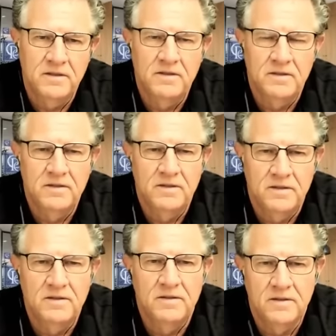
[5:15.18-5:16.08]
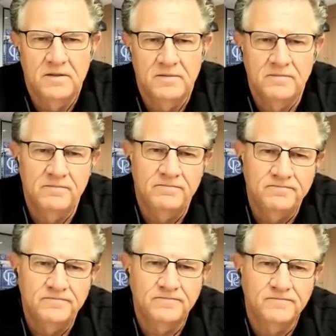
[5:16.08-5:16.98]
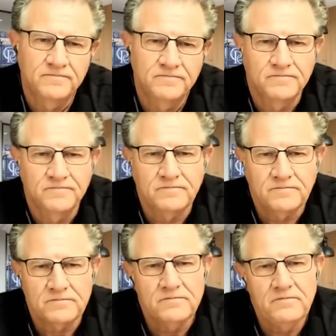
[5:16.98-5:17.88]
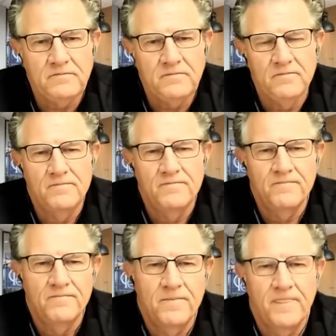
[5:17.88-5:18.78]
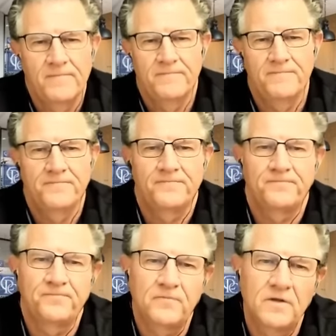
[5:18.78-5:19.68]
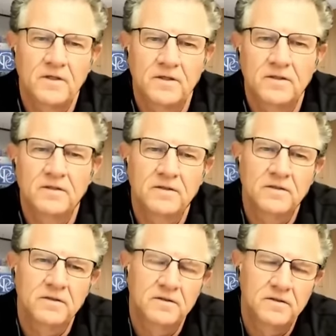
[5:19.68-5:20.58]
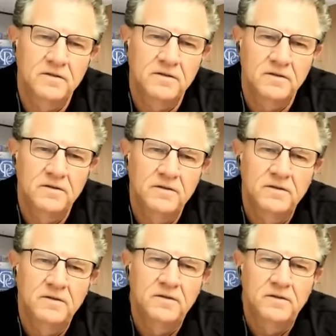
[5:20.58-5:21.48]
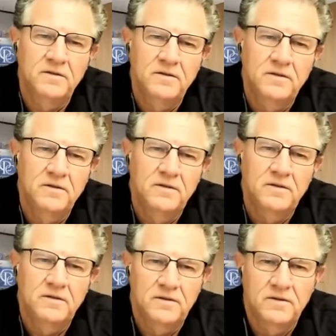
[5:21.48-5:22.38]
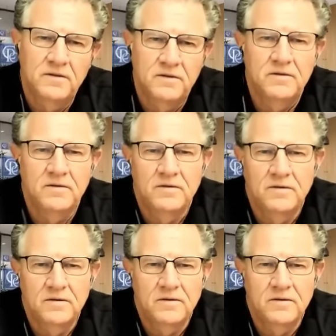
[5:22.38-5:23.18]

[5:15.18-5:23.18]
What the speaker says: (not speaking)